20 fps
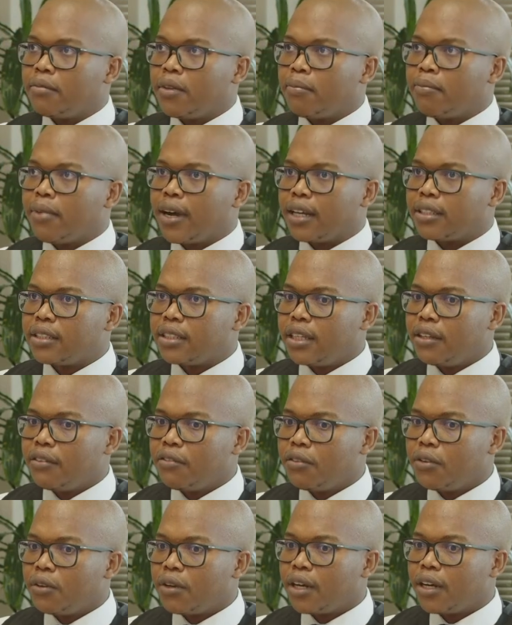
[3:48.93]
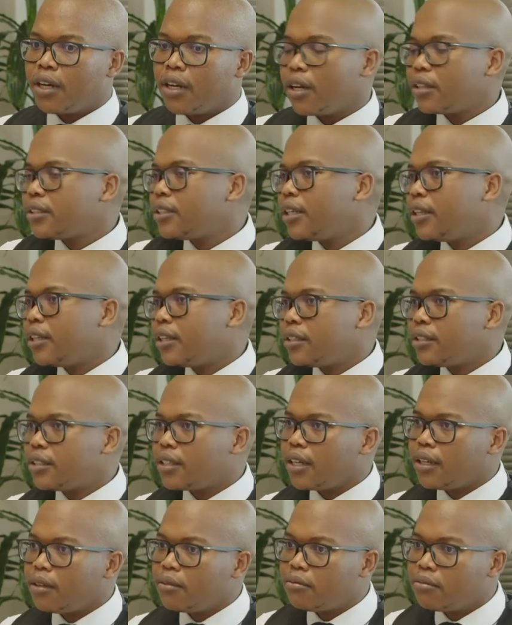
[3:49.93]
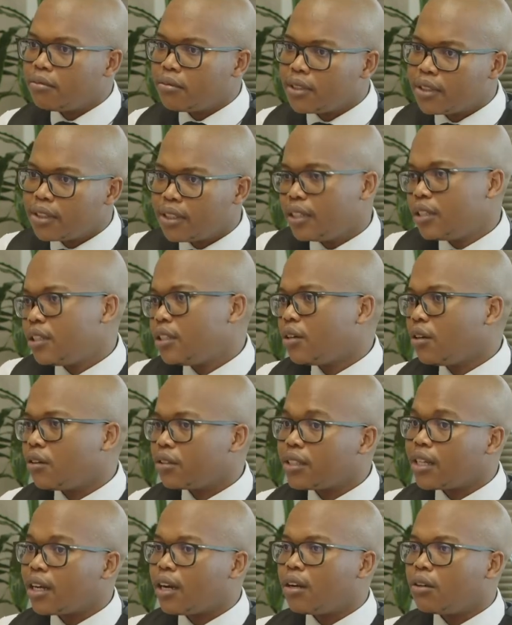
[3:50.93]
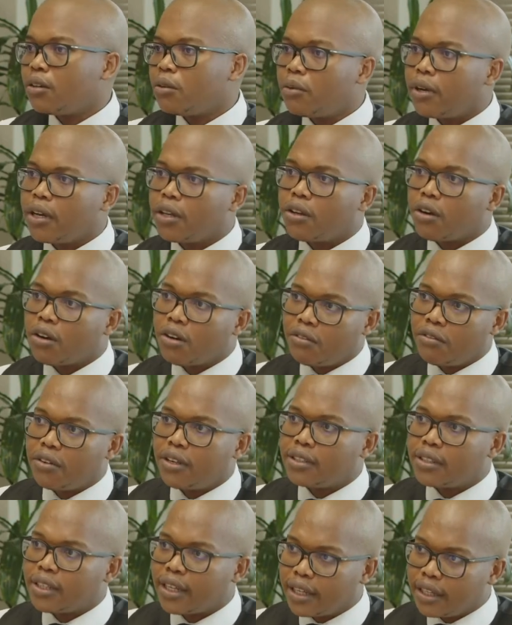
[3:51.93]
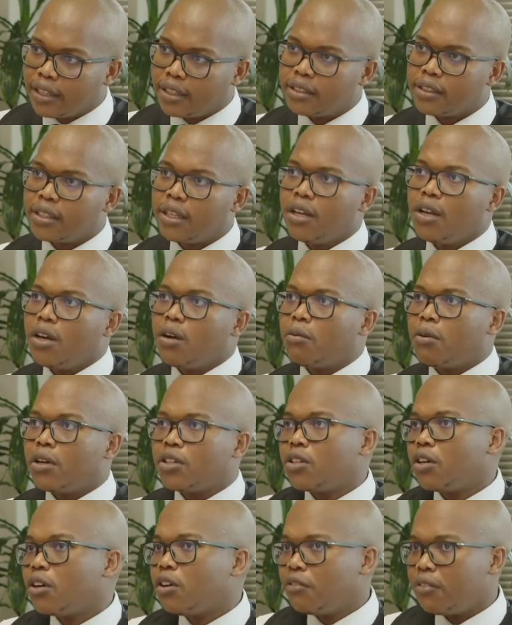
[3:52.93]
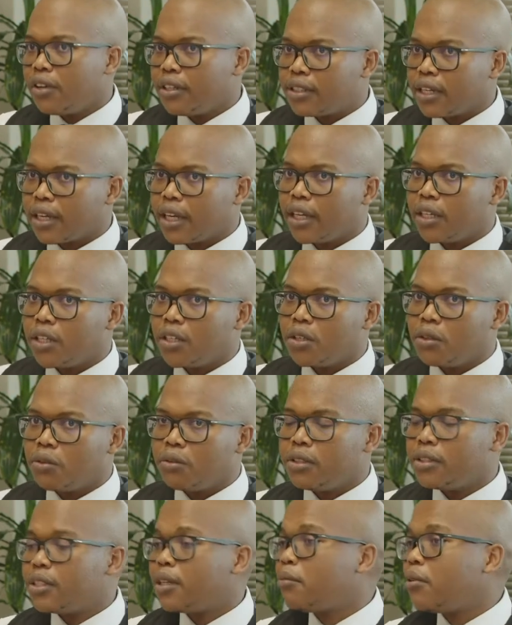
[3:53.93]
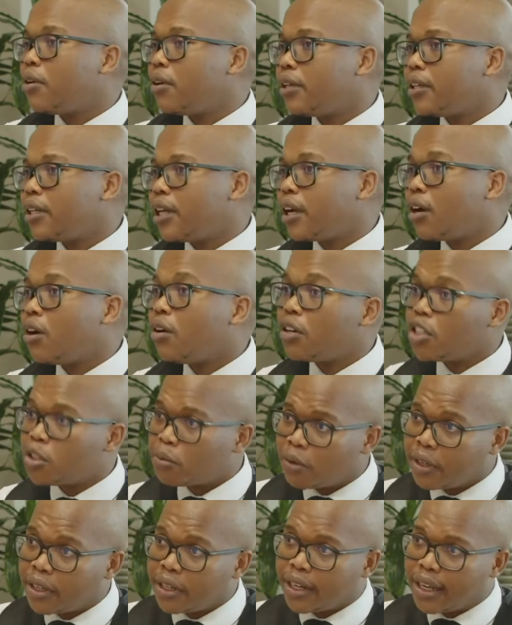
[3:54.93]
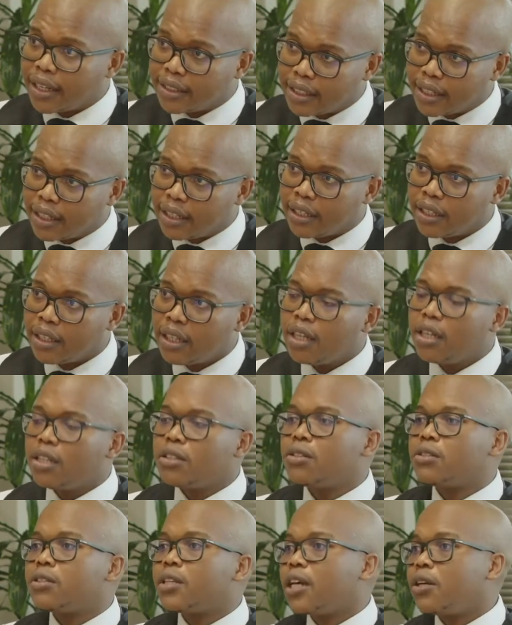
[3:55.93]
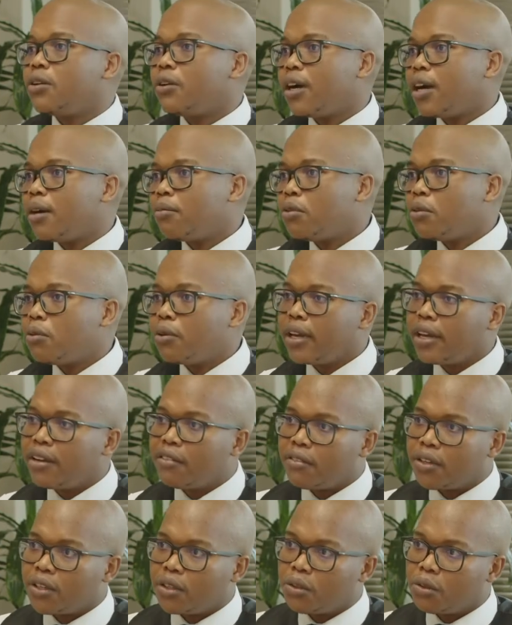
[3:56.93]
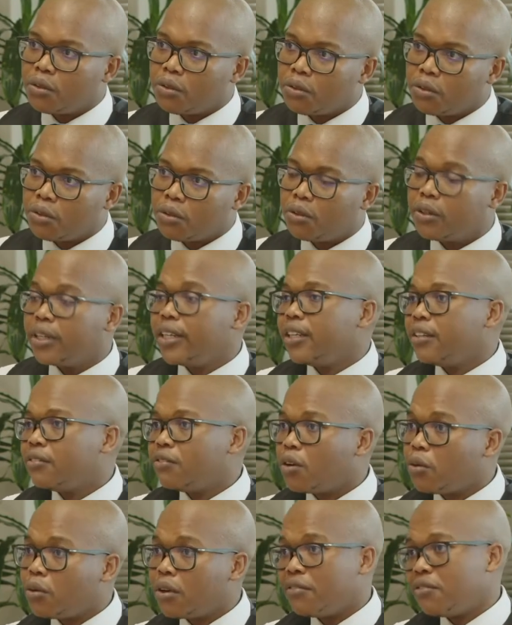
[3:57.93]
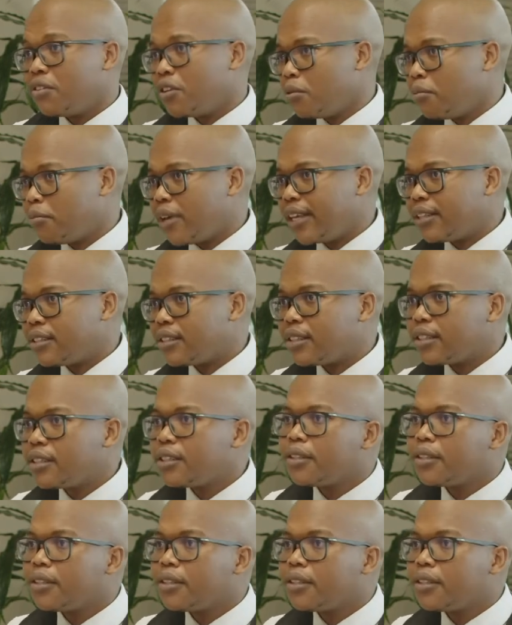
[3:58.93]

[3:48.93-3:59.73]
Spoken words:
But if you are not in the same city or town where your conveyancer is, what your conveyancer can do is appoint a correspondent attorney to sign you up wherever you live or wherever you're based.